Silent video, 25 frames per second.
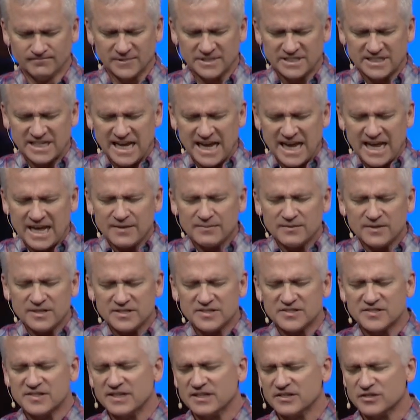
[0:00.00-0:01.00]
to hand
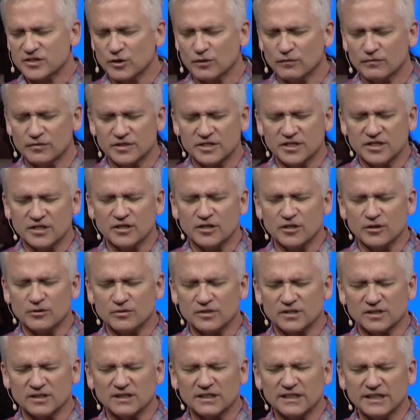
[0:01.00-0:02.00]
these things over to you,
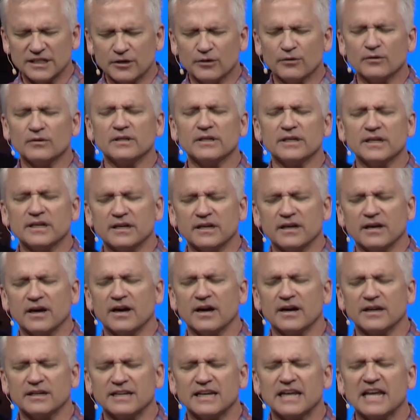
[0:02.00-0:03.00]
to literally,
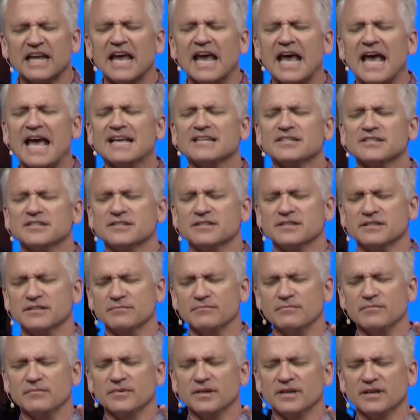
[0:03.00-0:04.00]
God, cast
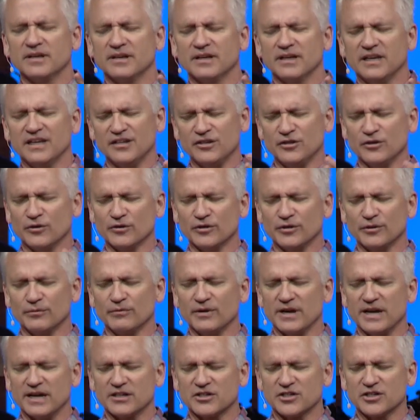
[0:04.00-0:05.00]
them in your
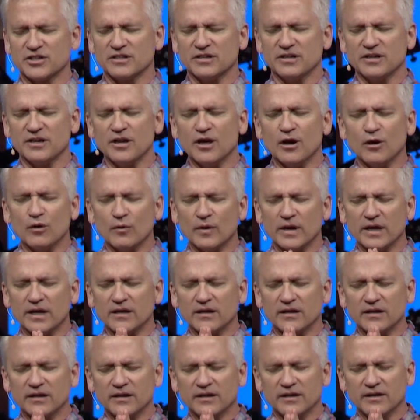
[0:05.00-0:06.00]
direction, knowing
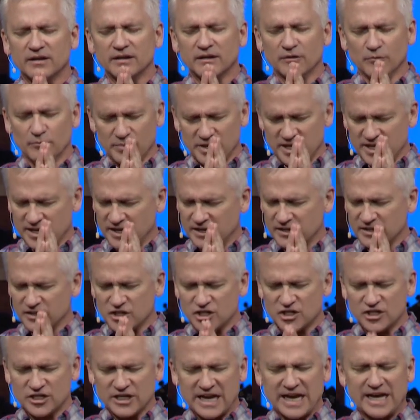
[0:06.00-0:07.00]
beyond a
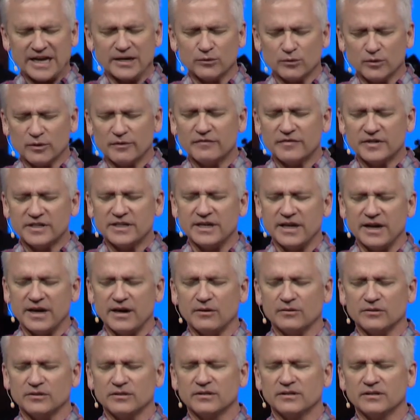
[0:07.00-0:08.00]
shadow of a
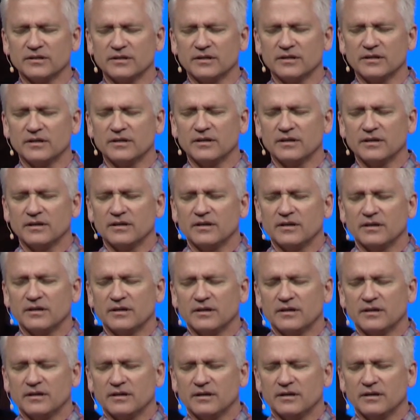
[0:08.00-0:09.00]
doubt
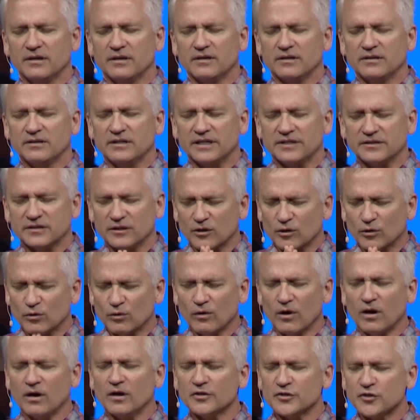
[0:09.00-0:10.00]
that the
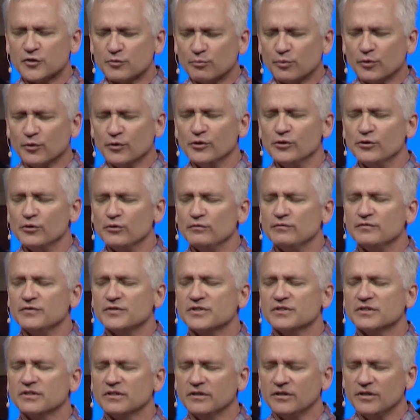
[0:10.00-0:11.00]
cross
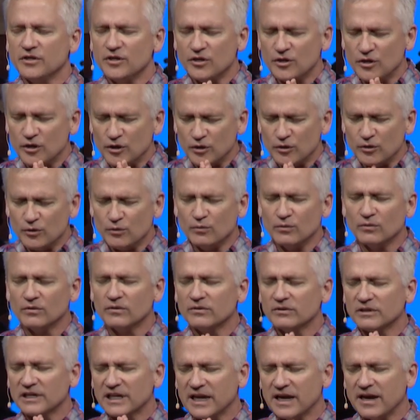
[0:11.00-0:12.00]
proves you
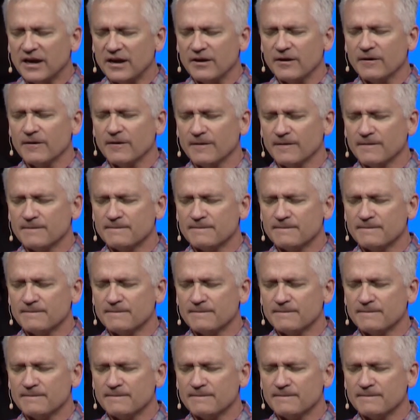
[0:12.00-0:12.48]
care.